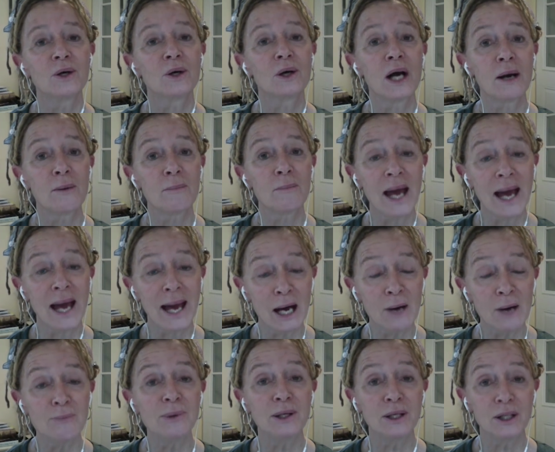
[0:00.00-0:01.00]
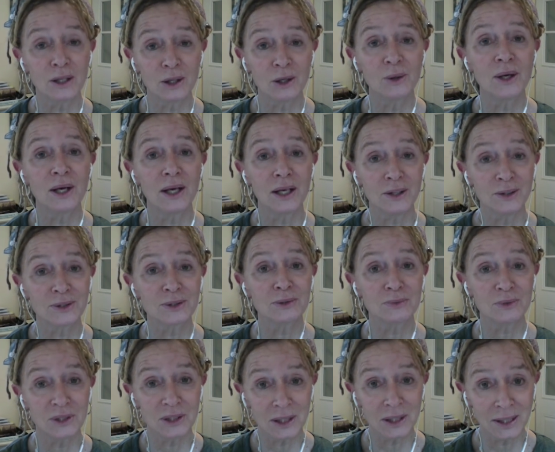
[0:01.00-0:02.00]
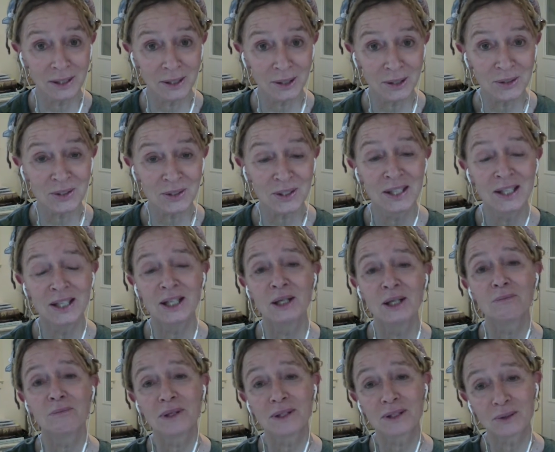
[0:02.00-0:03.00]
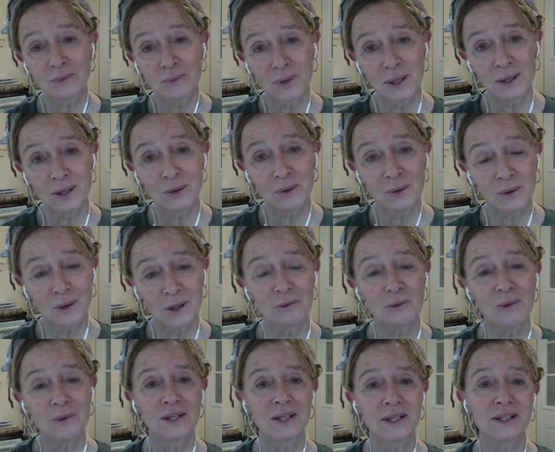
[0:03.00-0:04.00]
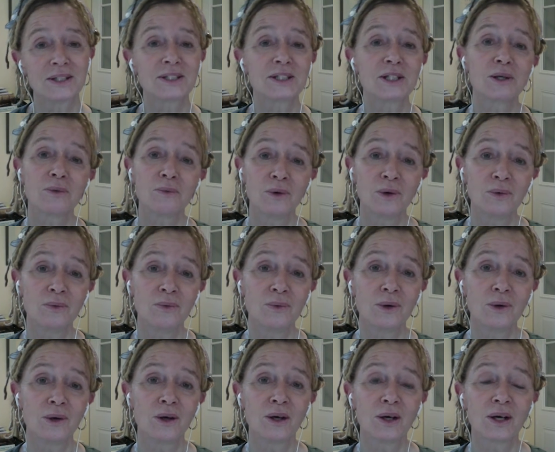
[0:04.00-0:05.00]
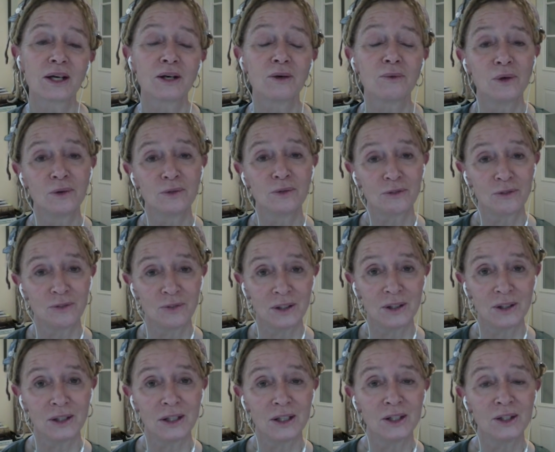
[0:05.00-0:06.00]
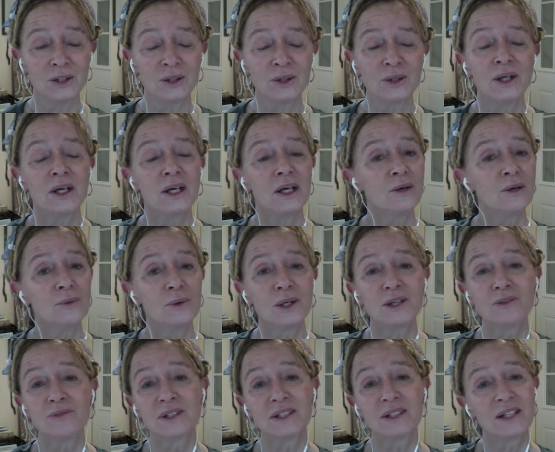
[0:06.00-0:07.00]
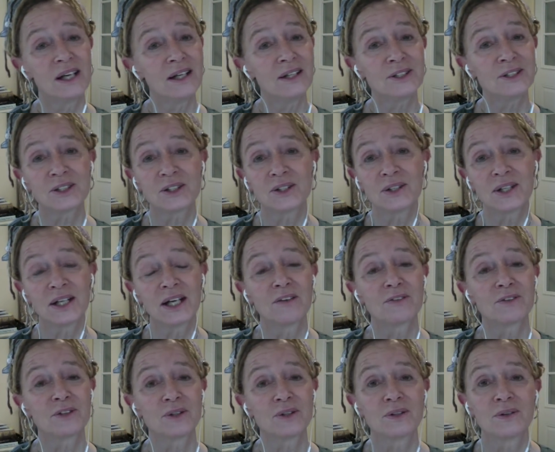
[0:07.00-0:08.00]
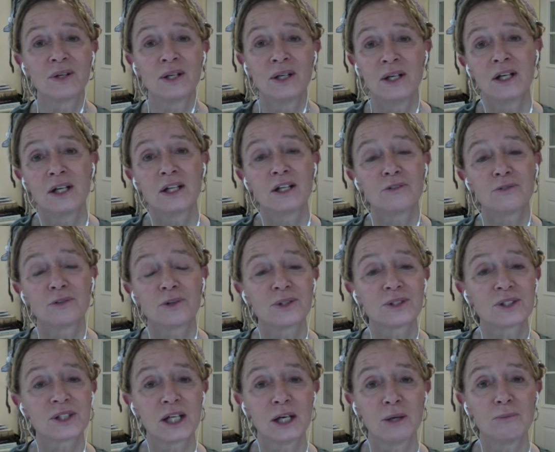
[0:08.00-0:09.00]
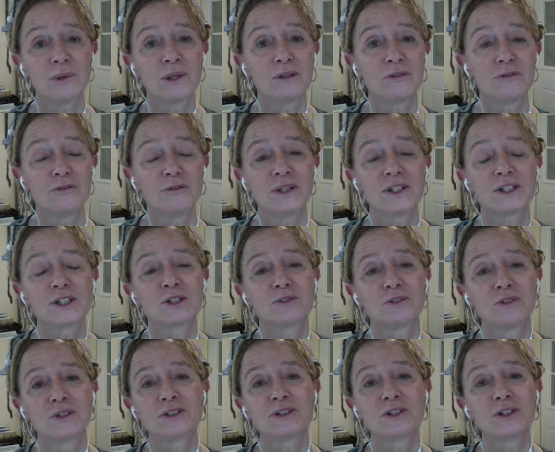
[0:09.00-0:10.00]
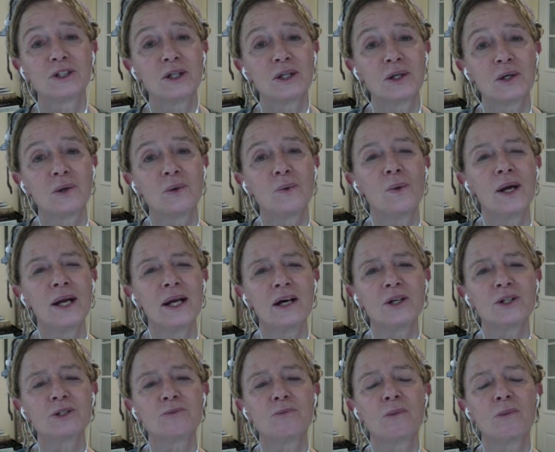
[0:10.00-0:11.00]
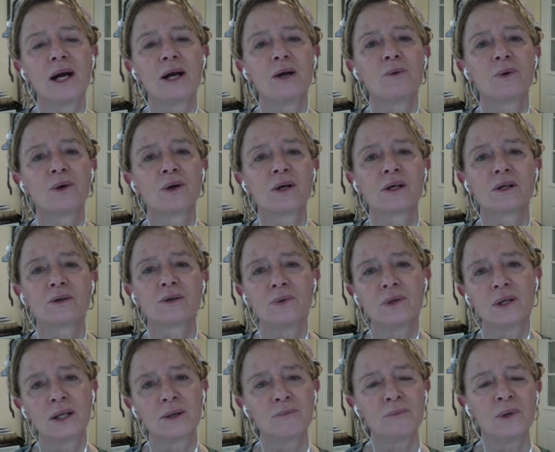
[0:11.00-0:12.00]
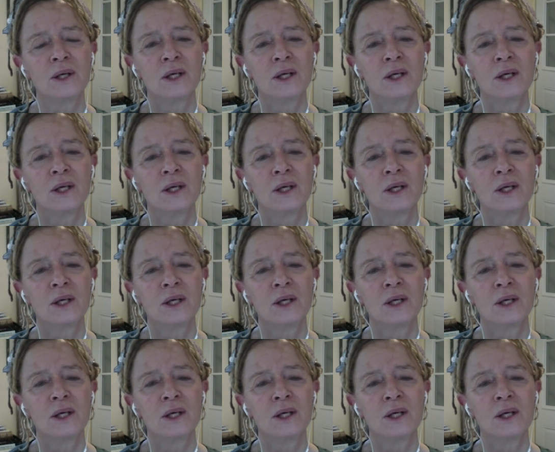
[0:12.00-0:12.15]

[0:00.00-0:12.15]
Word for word: I'm happy to go get you some Cheetos, but the one horrible thing is that it won't work. It won't fill you. It won't even taste good after the first couple of fistfuls. You know, what else might work? Well, I'm